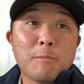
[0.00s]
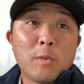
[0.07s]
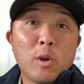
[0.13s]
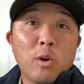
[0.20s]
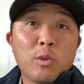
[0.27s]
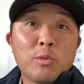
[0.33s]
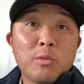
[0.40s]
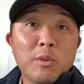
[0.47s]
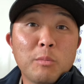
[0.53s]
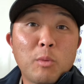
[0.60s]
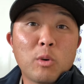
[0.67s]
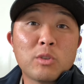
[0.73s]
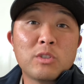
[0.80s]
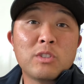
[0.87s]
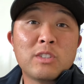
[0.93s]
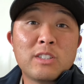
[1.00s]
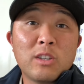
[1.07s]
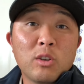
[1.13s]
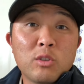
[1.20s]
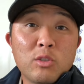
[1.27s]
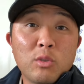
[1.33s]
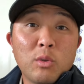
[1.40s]
go through the motion, you
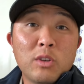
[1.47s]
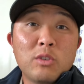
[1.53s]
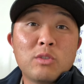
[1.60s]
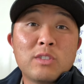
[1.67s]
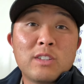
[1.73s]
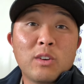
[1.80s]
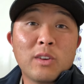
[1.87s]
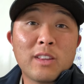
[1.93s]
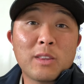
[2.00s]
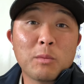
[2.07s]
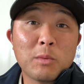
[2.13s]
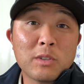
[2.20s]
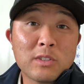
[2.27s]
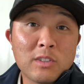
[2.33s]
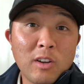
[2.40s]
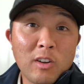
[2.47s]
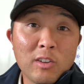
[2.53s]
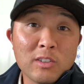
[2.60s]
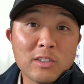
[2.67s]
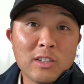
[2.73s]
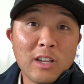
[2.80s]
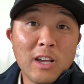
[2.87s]
still do it, you still get the
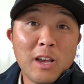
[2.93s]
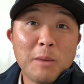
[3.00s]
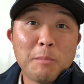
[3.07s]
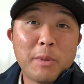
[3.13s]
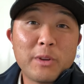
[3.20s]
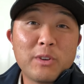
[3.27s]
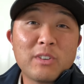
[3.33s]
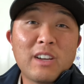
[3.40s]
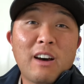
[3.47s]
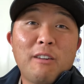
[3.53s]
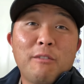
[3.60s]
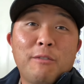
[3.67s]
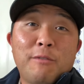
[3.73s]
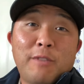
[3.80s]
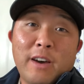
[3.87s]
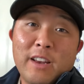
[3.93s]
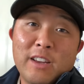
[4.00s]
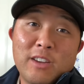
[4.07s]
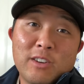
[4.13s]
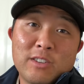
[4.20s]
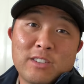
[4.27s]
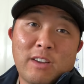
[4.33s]
results, but you're not
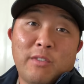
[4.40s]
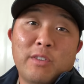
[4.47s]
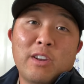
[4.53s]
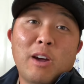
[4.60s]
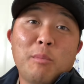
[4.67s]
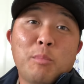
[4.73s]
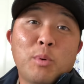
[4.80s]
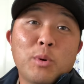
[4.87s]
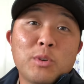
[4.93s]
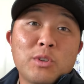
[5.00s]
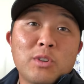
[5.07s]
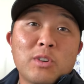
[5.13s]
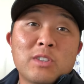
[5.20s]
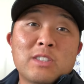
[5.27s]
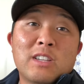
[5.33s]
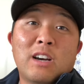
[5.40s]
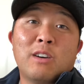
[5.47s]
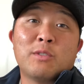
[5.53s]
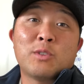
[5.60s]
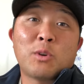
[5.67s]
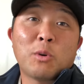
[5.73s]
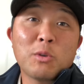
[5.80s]
fighting yourself, you're not pushing
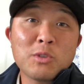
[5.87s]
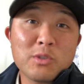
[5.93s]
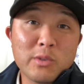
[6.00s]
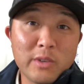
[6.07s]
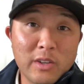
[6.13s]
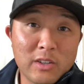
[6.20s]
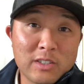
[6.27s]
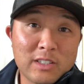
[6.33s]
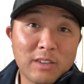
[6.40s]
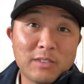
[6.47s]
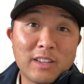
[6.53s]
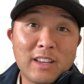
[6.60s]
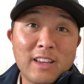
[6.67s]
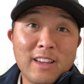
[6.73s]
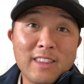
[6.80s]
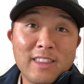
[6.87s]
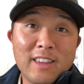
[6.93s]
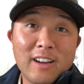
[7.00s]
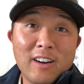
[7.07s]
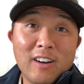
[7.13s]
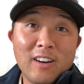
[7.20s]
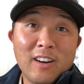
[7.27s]
yourself, torturing yourself to get
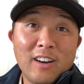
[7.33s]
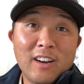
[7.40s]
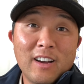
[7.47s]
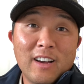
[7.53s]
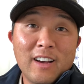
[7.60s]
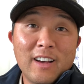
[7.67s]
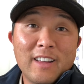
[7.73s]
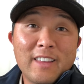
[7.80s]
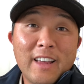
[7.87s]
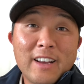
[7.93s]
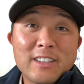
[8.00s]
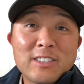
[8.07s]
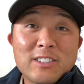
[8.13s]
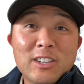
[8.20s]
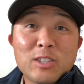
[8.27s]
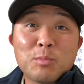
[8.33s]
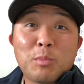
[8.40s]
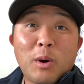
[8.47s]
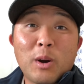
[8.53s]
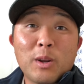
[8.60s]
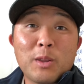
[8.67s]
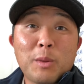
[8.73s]
there? That is just
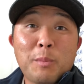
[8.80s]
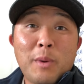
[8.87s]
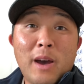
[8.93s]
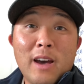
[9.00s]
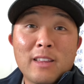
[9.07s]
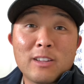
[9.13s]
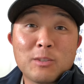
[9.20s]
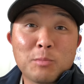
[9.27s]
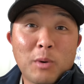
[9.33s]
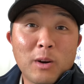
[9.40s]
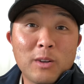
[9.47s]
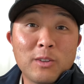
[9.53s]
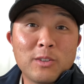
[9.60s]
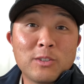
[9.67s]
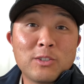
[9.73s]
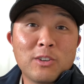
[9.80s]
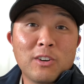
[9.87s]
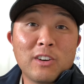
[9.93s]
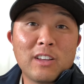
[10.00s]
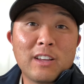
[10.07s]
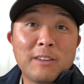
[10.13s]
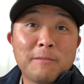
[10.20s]
part of the path, it's part of the
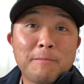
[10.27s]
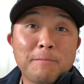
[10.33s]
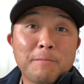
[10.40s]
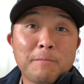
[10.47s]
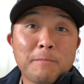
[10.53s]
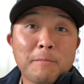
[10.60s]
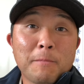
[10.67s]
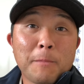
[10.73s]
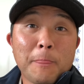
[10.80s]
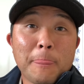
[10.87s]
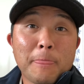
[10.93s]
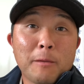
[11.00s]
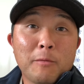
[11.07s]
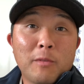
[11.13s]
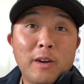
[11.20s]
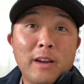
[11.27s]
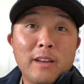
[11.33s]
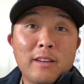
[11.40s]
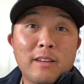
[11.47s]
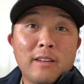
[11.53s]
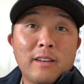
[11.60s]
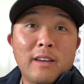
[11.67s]
journey,
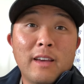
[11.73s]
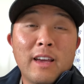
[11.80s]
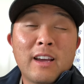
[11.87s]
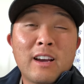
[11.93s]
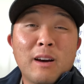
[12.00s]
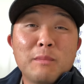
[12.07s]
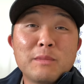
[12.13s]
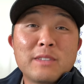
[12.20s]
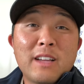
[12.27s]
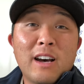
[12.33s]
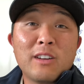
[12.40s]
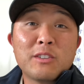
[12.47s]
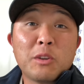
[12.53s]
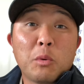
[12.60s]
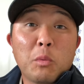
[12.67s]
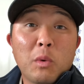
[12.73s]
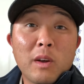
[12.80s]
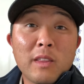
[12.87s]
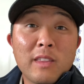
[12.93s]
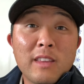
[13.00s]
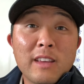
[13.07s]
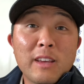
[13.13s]
right? It comes down to
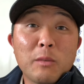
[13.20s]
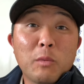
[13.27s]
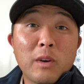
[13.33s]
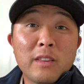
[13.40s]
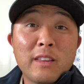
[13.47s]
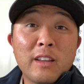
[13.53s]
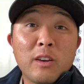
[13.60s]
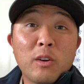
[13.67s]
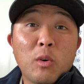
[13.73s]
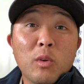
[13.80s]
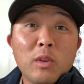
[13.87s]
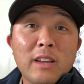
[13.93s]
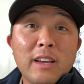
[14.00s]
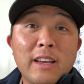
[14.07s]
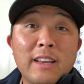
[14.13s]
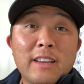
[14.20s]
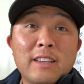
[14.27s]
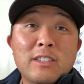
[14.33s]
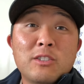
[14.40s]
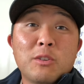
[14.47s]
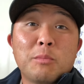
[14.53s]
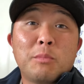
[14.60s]
one thing and one thing only. It
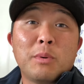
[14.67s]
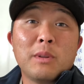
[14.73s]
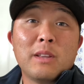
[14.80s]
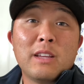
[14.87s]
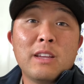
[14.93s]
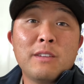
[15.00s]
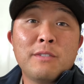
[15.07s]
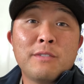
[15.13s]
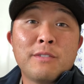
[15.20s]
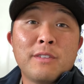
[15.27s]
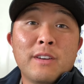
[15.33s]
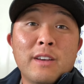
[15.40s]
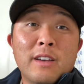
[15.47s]
is your belief,